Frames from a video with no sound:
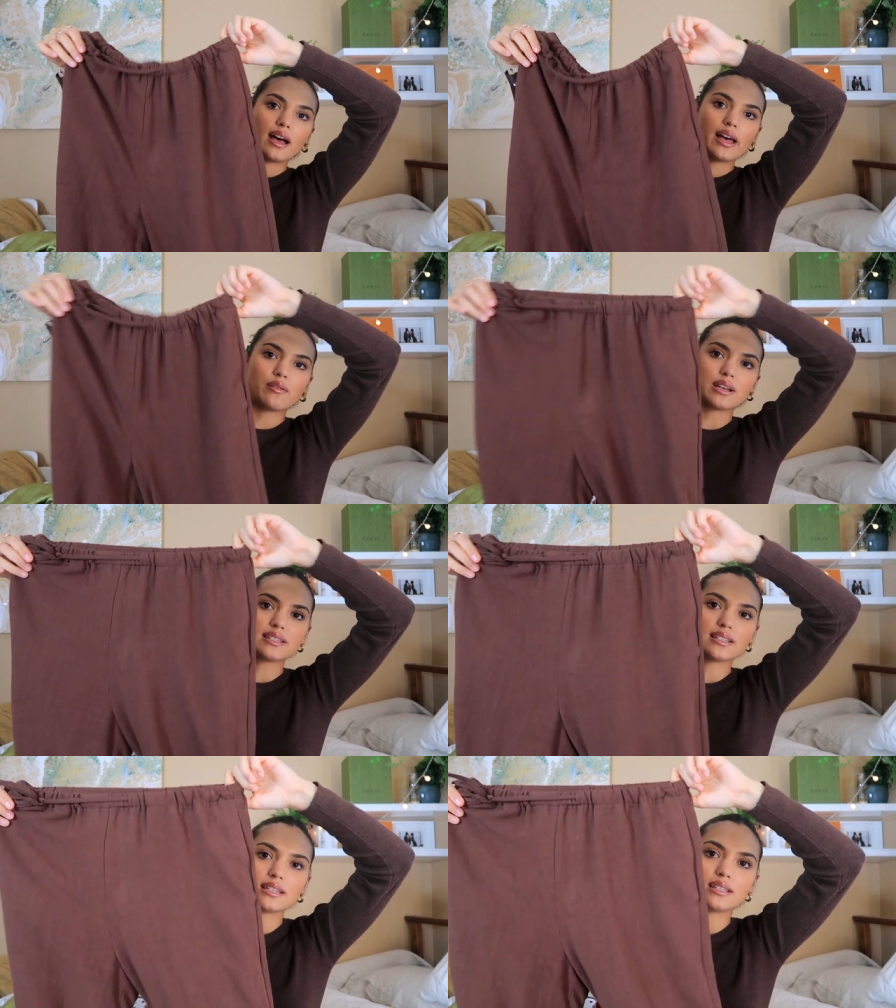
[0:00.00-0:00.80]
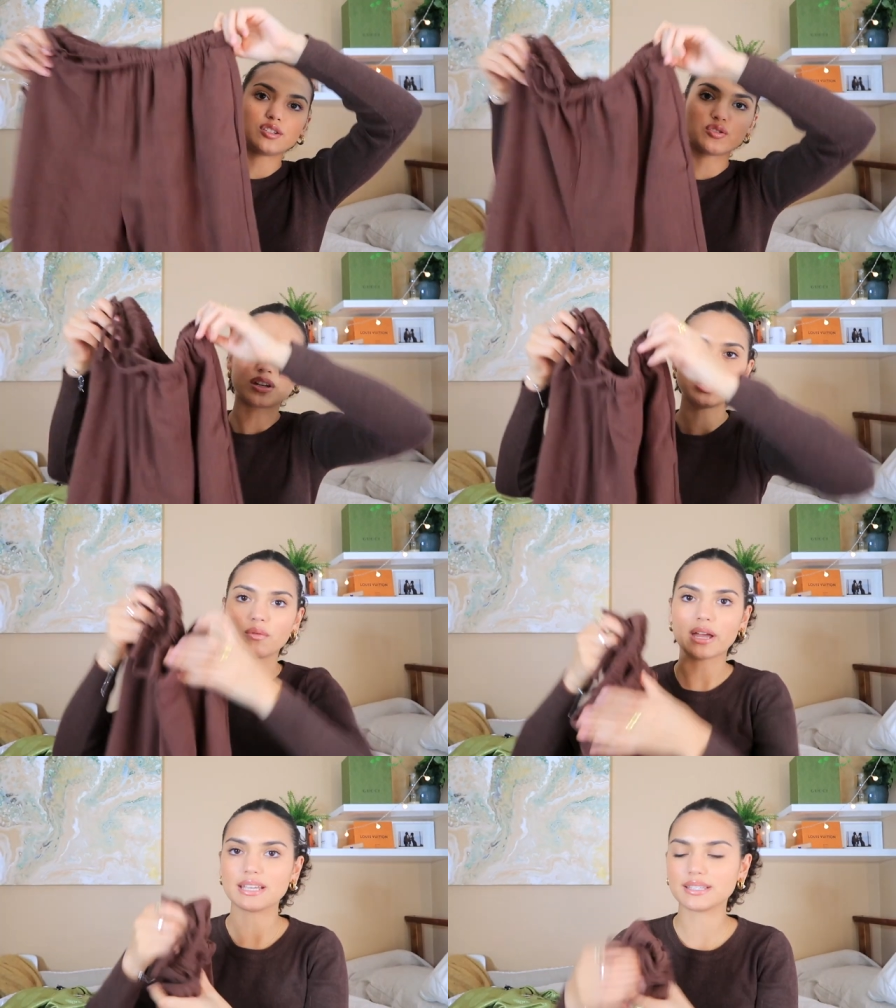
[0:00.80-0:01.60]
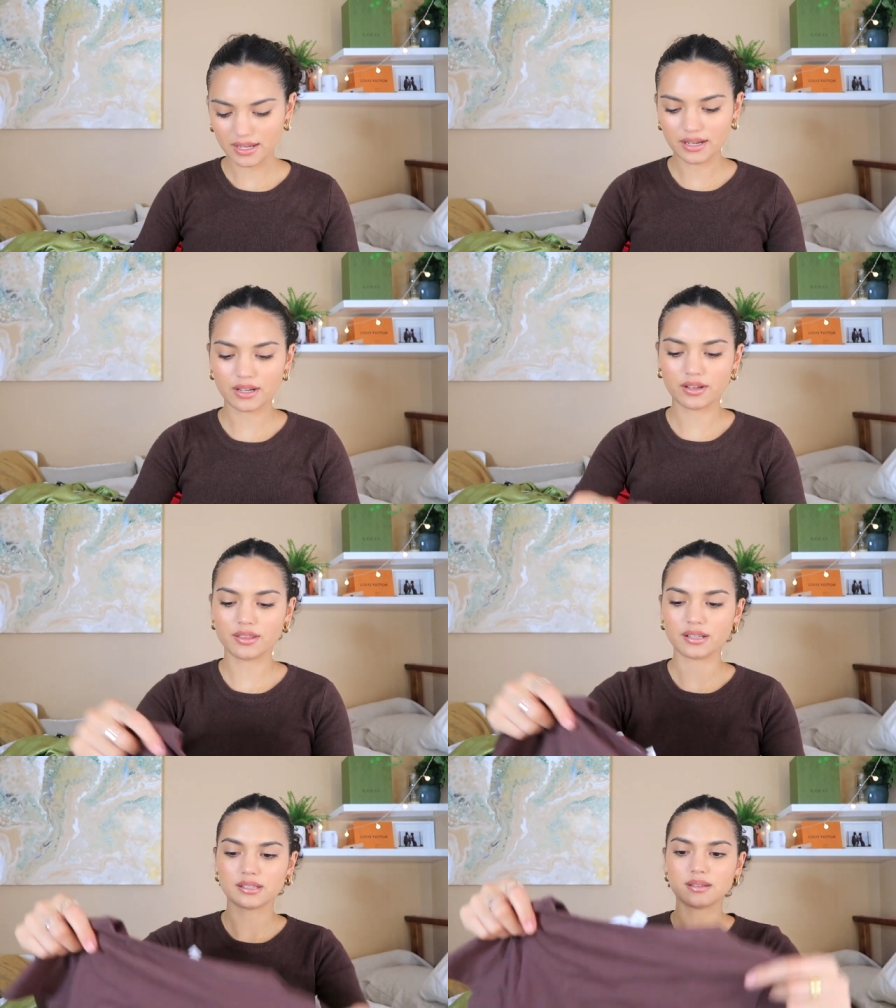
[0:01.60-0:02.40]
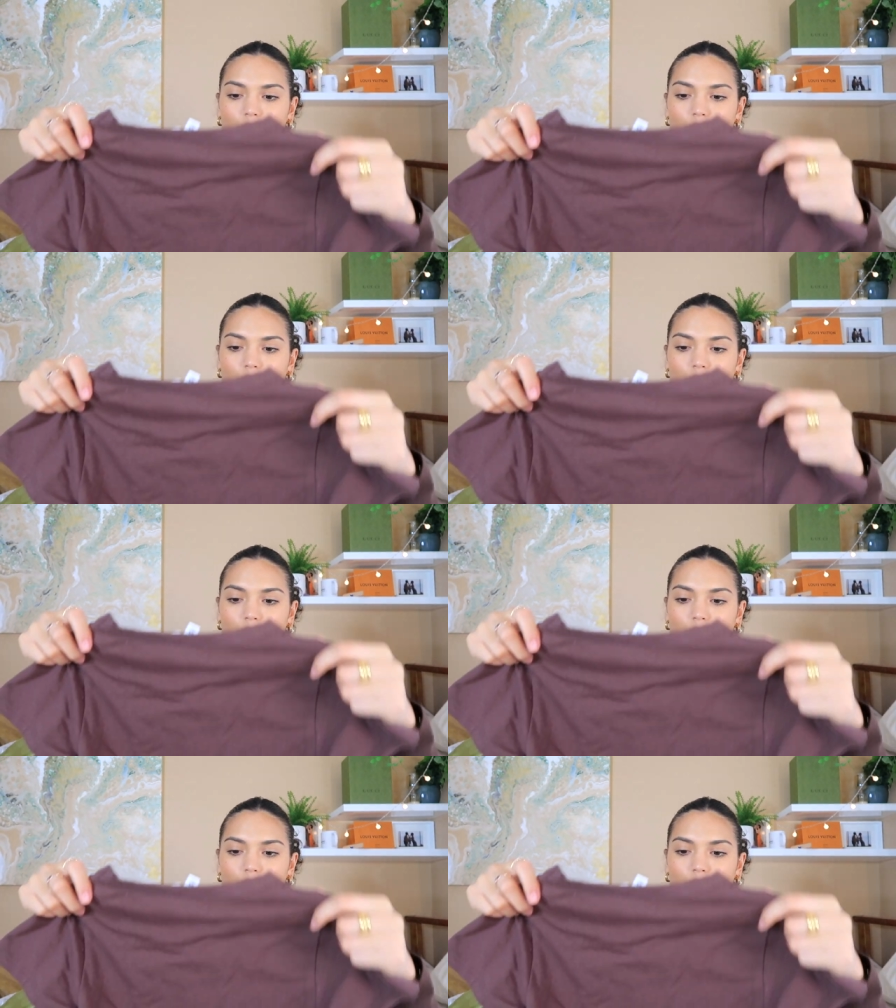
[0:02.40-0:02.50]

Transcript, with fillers: high-waisted stretchy waist and I got this